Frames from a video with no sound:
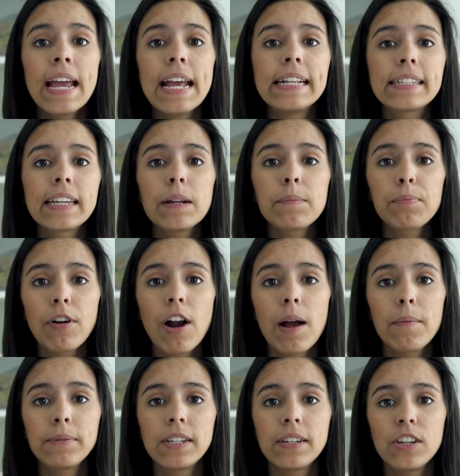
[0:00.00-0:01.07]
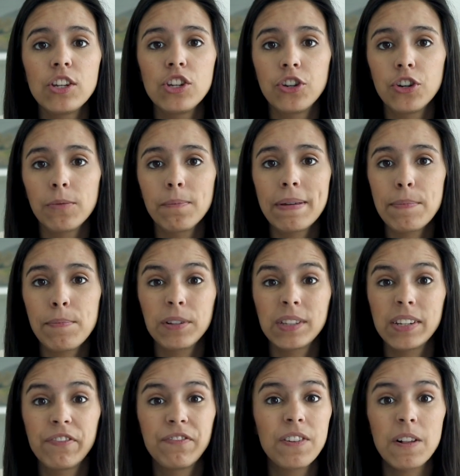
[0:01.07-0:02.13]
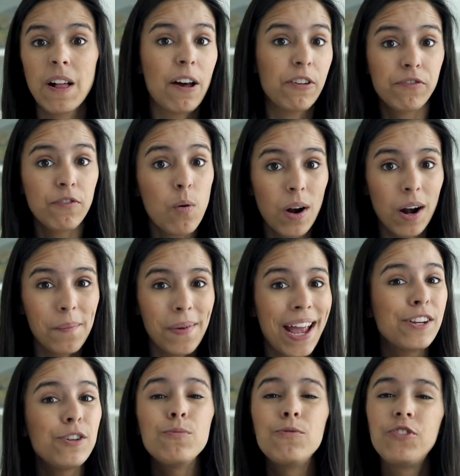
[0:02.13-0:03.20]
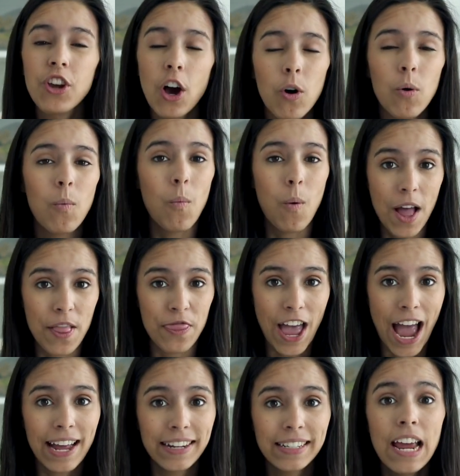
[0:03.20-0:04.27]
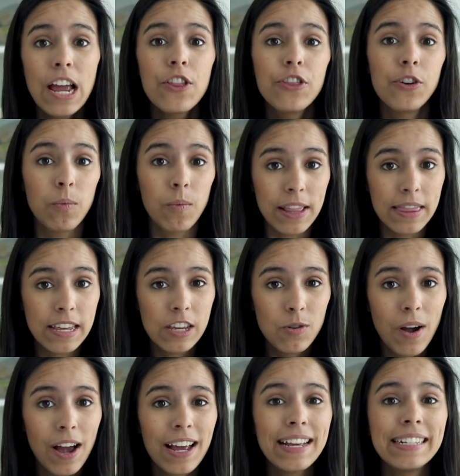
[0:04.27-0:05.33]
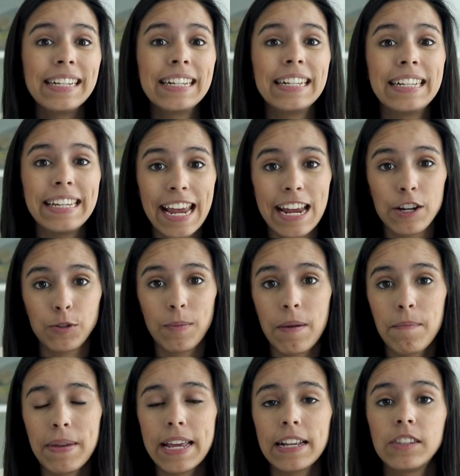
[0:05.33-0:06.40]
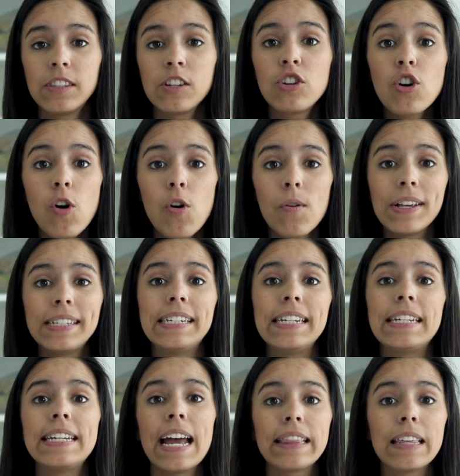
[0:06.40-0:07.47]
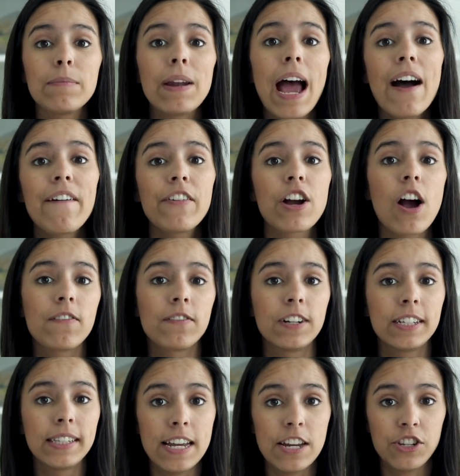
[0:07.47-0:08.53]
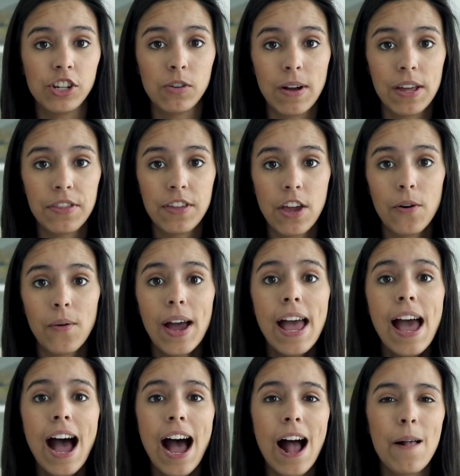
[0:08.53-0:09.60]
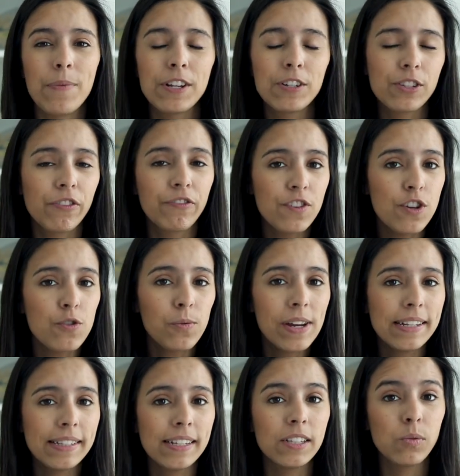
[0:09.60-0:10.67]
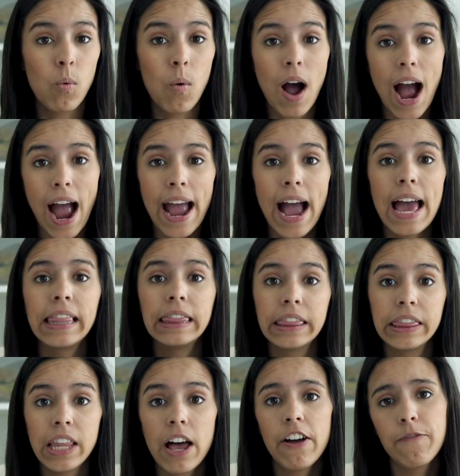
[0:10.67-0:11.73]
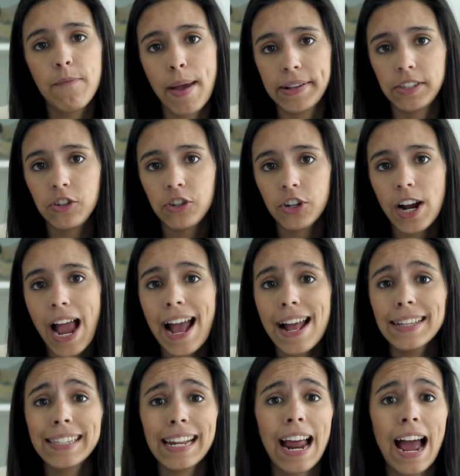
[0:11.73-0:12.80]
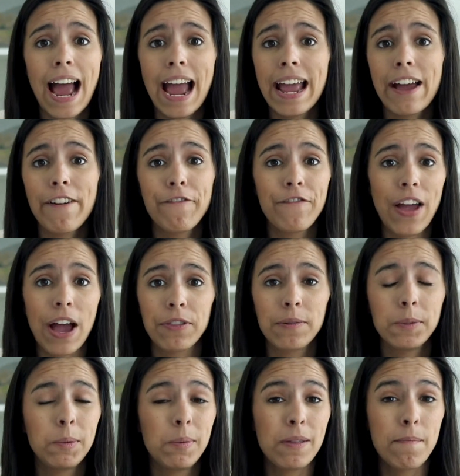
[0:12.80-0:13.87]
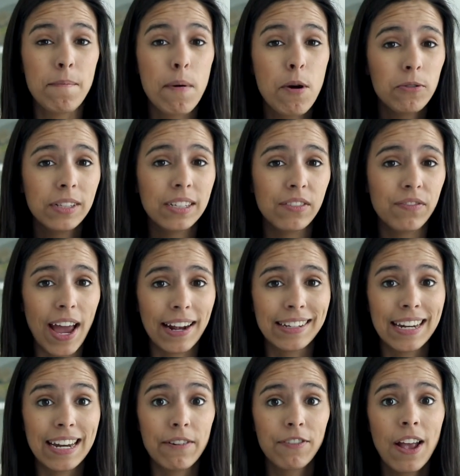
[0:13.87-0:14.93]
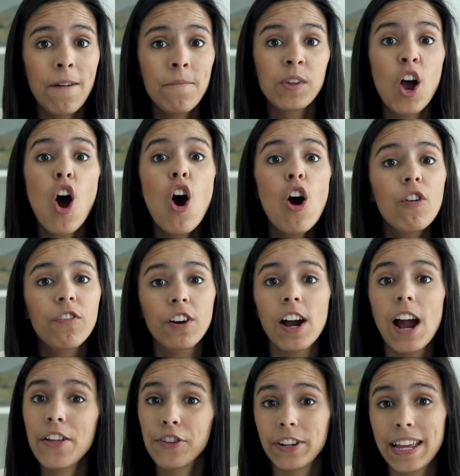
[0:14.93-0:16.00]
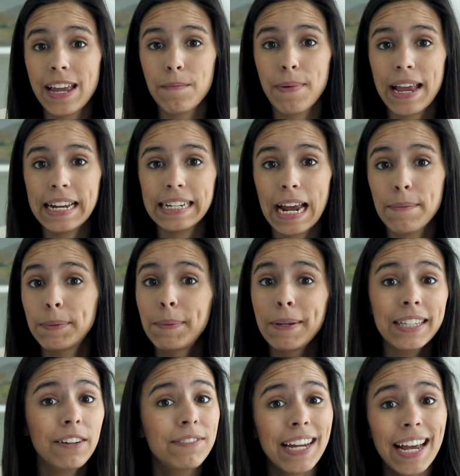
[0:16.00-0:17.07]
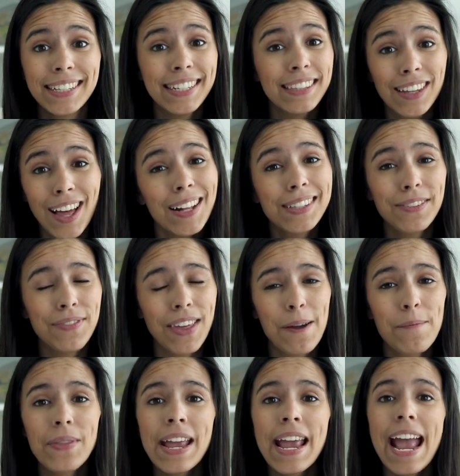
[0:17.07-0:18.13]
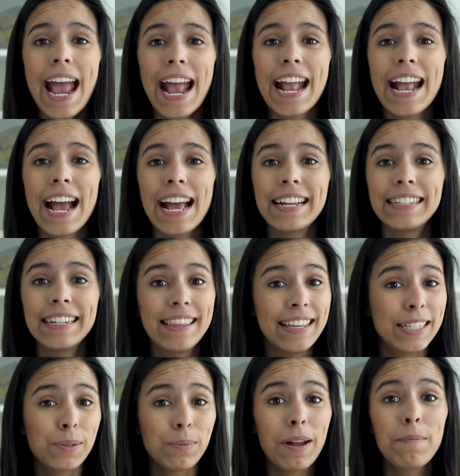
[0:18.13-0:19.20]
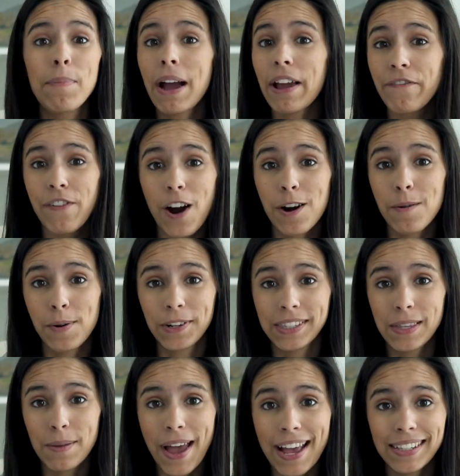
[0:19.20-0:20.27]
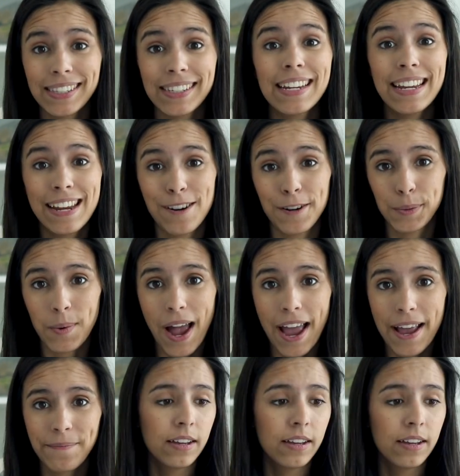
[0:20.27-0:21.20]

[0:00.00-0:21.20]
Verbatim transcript: it's going to prompt your people to fill out a form and you don't want that. The one that you want is engagement because the goal is to get them to have a conversation with you. Um, there's a few reasons why I love messenger ads and I have found them to be the most effective over other campaign types because I've tested lots of them. And this one by far books the best. Here's why.